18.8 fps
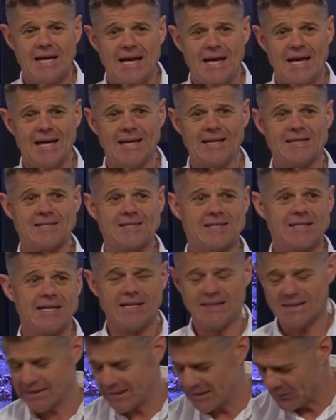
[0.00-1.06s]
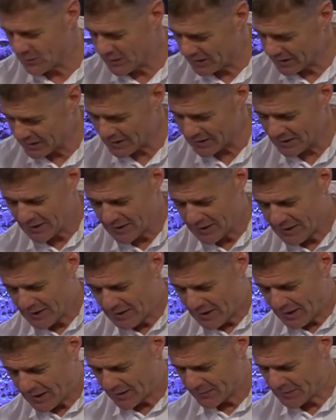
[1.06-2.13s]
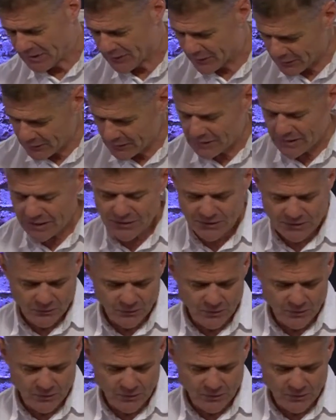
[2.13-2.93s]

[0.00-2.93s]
And secondly, thirdly,